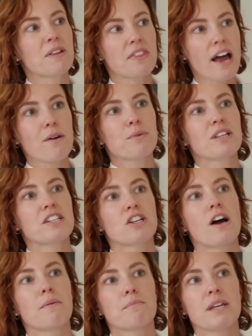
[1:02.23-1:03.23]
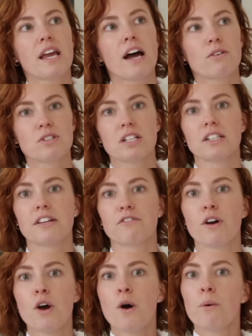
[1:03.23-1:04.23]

but that really taught me how to live